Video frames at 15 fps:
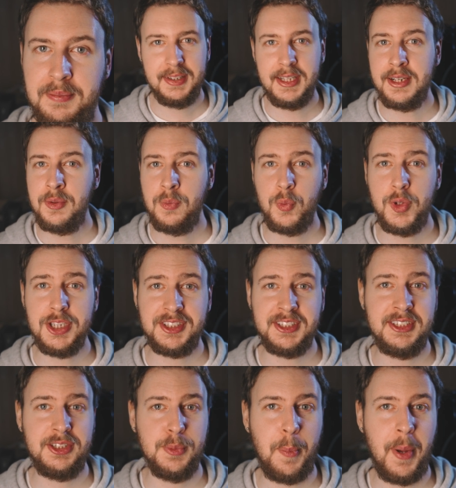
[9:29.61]
Then we just
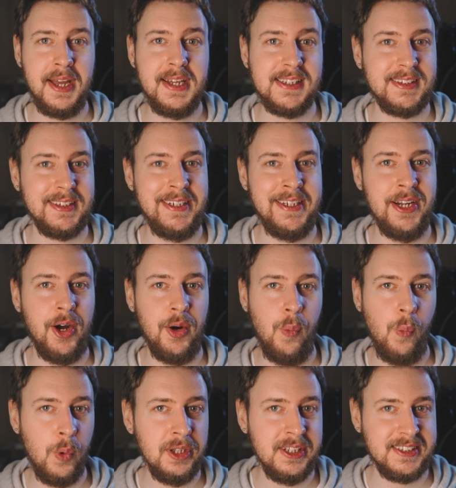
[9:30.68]
need to paste in our
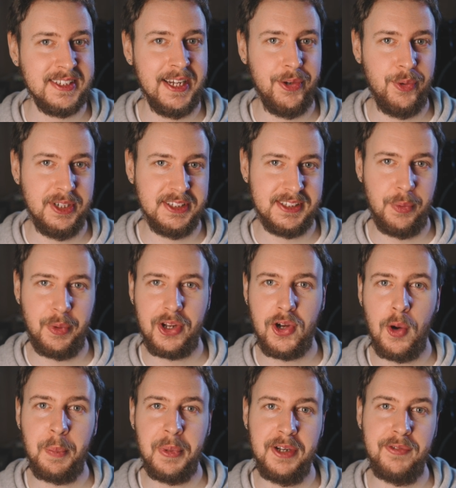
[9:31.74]
wallet address that we
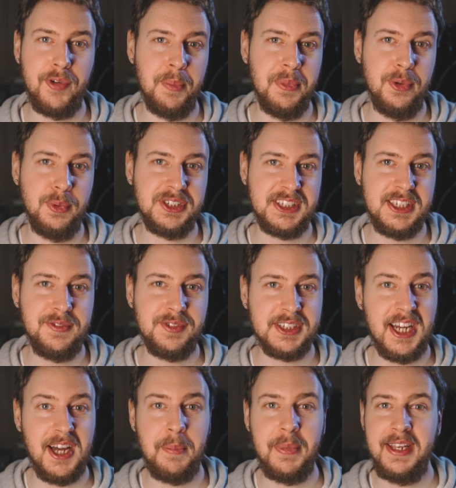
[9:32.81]
copied from the receive
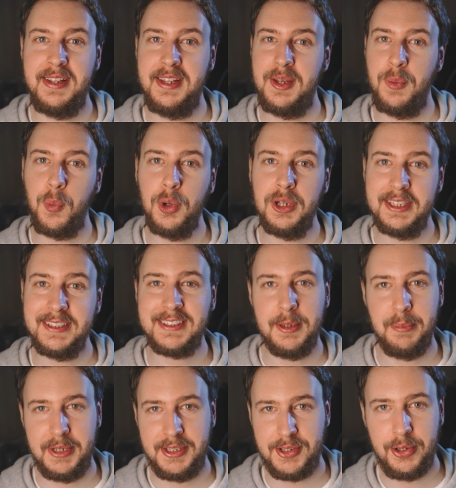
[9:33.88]
tab in the wallet a
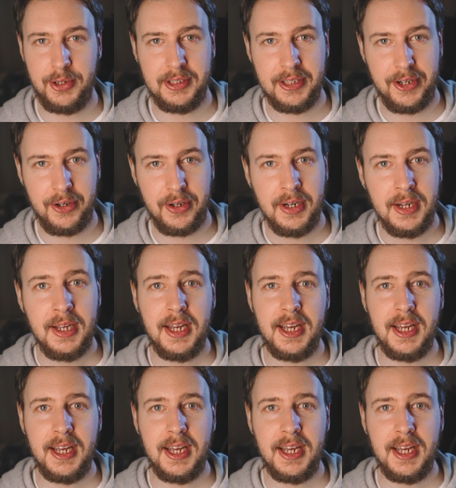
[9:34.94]
bit earlier